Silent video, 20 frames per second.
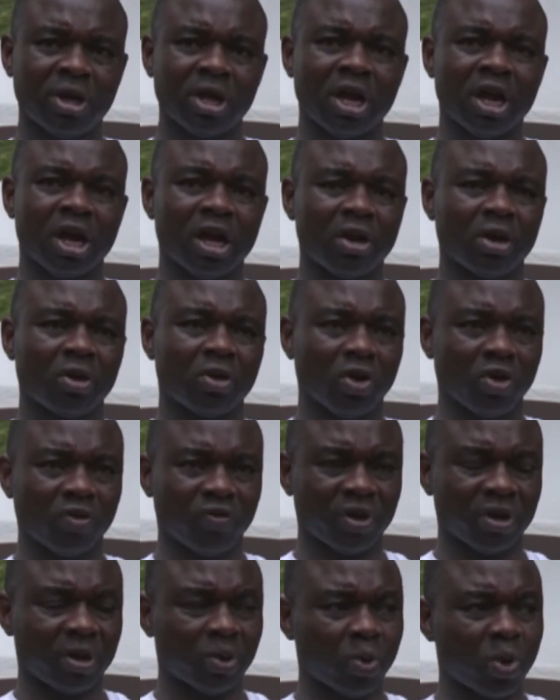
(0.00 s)
And all
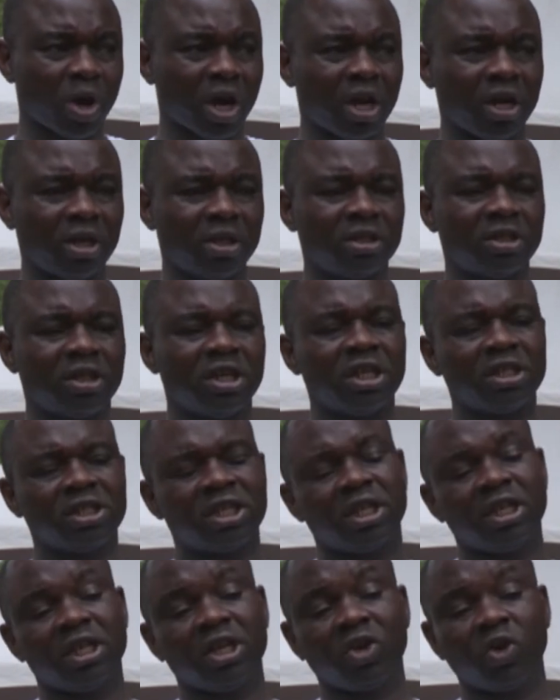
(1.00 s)
over the world, there's
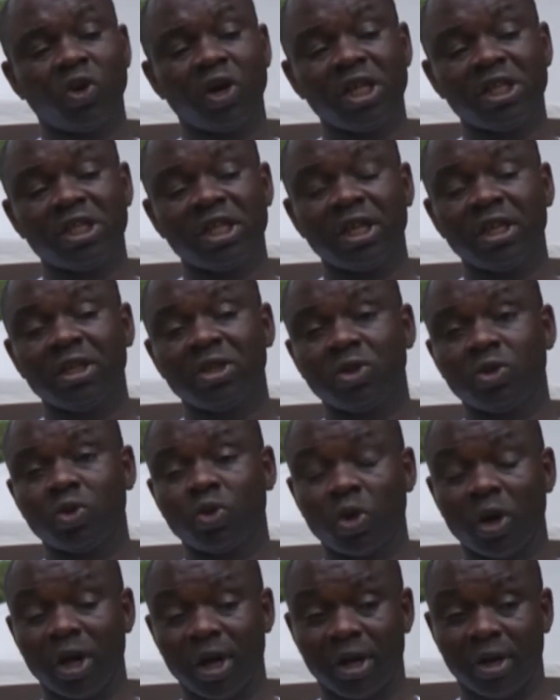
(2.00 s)
an increasing
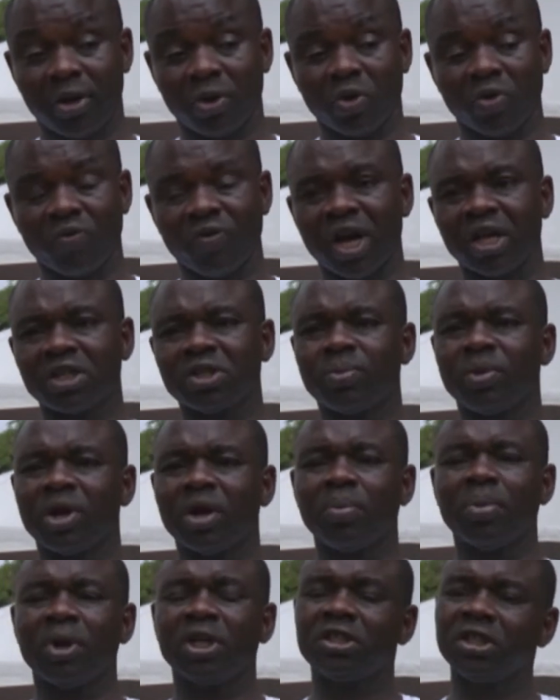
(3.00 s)
trend of asthma,
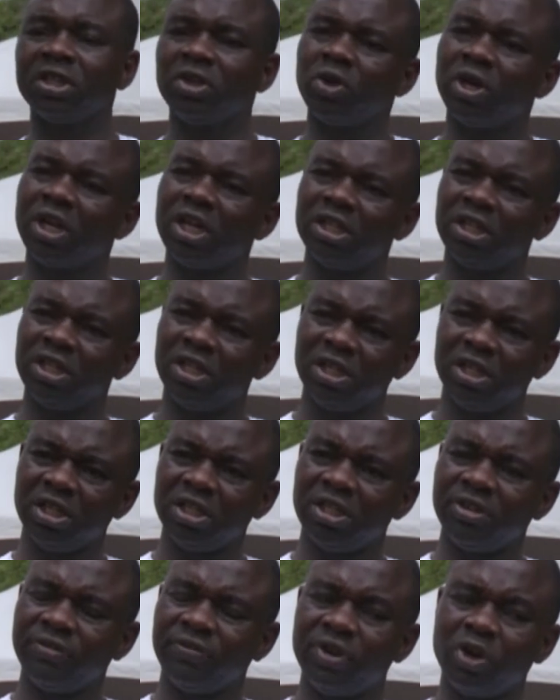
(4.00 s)
particularly in
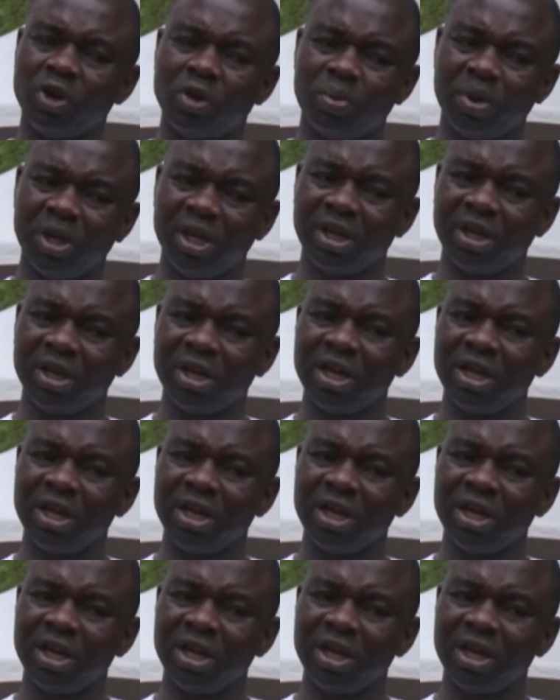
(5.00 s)
developing